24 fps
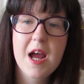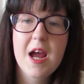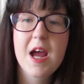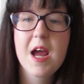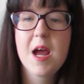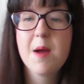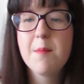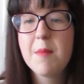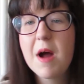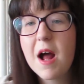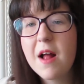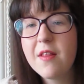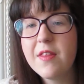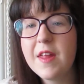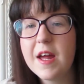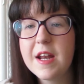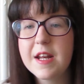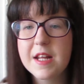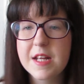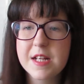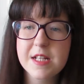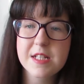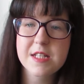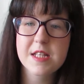and
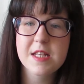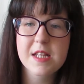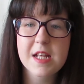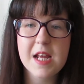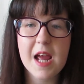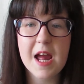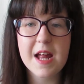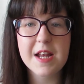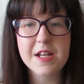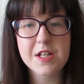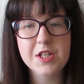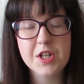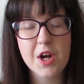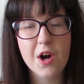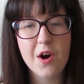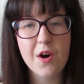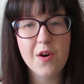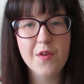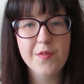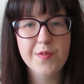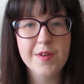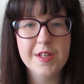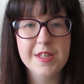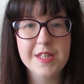that is the end
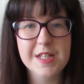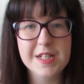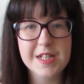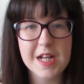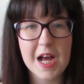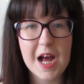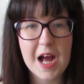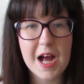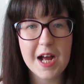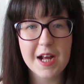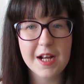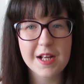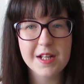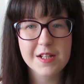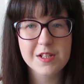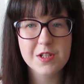of the tag.